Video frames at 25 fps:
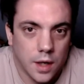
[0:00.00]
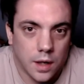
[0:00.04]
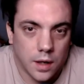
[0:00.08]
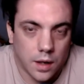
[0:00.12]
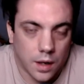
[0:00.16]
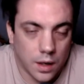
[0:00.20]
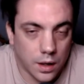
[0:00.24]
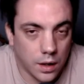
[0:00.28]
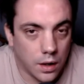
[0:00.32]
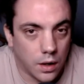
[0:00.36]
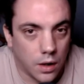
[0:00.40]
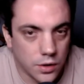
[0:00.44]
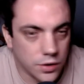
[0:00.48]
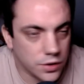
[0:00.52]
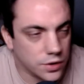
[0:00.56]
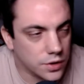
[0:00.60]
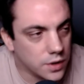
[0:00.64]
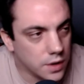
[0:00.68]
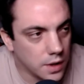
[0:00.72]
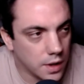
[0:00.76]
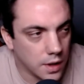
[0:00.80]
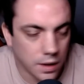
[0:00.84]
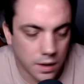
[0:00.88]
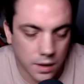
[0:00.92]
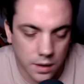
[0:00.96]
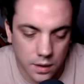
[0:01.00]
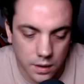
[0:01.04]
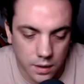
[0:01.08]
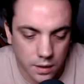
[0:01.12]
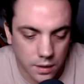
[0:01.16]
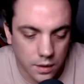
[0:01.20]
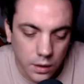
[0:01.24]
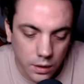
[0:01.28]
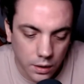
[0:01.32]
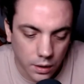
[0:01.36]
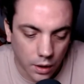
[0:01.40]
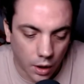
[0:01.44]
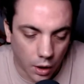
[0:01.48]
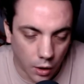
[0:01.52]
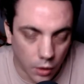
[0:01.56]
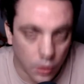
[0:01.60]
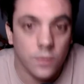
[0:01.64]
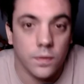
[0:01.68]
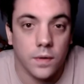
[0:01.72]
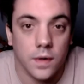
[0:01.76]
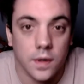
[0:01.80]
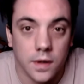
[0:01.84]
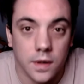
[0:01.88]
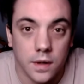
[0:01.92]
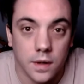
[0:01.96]
Like last year,
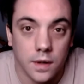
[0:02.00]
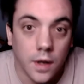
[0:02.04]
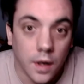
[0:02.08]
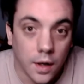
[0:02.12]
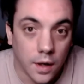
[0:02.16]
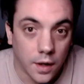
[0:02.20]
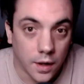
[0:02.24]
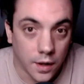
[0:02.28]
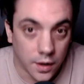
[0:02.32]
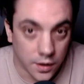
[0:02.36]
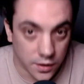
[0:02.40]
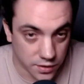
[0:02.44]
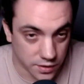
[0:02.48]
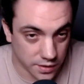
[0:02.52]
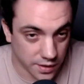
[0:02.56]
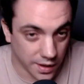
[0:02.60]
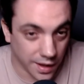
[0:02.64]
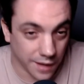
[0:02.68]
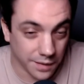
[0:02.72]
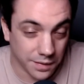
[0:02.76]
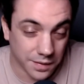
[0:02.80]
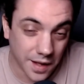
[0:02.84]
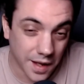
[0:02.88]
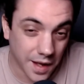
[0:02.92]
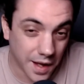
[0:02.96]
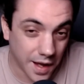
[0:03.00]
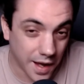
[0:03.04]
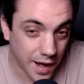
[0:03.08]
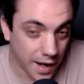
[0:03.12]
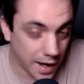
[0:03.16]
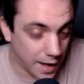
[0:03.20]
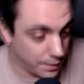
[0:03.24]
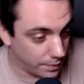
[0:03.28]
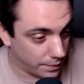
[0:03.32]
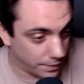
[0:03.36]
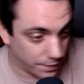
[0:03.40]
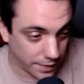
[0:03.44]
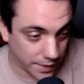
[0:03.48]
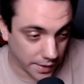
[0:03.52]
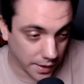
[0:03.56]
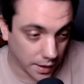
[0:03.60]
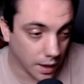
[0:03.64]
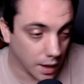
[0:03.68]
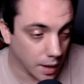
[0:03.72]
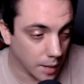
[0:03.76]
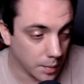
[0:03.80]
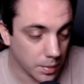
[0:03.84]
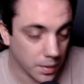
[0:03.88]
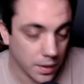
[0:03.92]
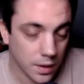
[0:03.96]
COVID stuffed everything
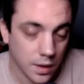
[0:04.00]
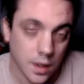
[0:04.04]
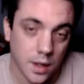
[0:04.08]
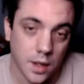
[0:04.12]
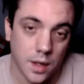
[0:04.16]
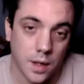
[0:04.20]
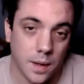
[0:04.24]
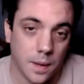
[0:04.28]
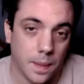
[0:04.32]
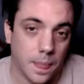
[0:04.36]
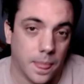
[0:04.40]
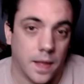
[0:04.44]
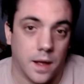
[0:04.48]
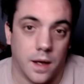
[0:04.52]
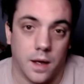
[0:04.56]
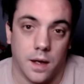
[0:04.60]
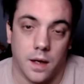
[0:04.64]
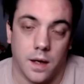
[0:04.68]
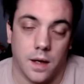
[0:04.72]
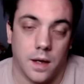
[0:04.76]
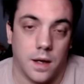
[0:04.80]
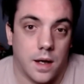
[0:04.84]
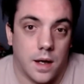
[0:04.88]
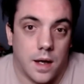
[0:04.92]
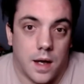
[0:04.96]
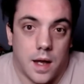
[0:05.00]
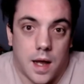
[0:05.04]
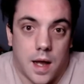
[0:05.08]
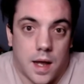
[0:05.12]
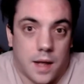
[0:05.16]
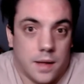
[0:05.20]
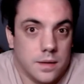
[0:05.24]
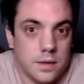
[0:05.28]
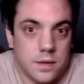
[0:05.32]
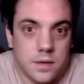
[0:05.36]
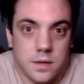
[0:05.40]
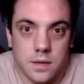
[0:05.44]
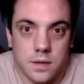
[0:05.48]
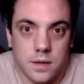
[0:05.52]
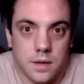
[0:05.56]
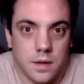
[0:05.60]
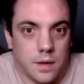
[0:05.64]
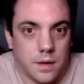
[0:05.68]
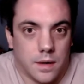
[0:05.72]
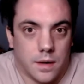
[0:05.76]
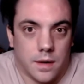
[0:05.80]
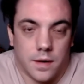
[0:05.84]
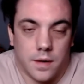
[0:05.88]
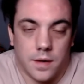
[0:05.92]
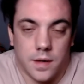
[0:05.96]
up, and
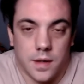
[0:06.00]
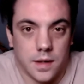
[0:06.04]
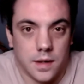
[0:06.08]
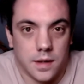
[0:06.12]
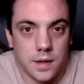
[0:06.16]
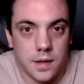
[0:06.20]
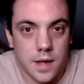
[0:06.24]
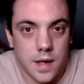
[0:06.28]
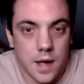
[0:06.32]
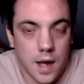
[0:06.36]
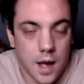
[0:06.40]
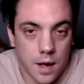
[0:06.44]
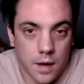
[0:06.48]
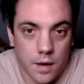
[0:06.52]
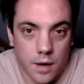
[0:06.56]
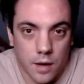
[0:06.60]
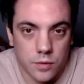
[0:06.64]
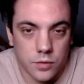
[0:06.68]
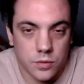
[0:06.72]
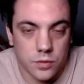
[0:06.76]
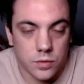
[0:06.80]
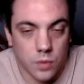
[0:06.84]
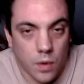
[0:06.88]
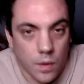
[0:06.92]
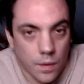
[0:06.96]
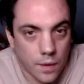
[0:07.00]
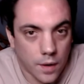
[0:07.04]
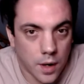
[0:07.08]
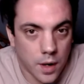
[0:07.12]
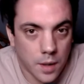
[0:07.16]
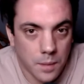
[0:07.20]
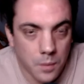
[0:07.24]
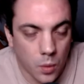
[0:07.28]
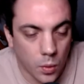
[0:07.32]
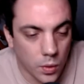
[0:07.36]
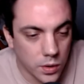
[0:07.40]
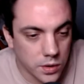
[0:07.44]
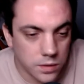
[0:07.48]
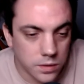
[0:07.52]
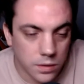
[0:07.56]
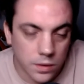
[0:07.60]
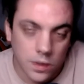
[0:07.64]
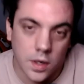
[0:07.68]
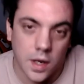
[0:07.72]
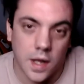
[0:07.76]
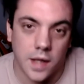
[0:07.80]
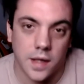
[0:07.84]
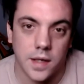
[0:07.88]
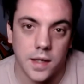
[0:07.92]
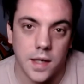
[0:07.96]
yeah, I was always
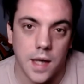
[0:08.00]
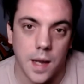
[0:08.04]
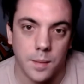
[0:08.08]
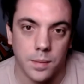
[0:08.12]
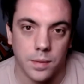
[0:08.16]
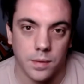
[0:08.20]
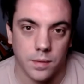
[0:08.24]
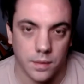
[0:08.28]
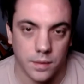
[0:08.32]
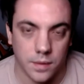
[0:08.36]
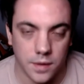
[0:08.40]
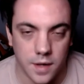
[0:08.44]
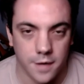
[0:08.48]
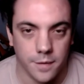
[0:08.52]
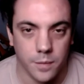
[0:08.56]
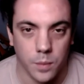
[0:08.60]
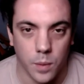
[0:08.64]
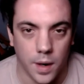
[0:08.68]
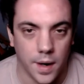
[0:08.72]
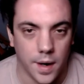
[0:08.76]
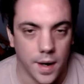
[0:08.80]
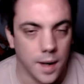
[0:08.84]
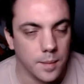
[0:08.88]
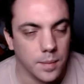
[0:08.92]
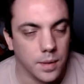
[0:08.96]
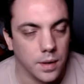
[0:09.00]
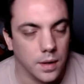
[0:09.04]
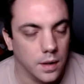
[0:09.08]
looking at the app, on the F1 app.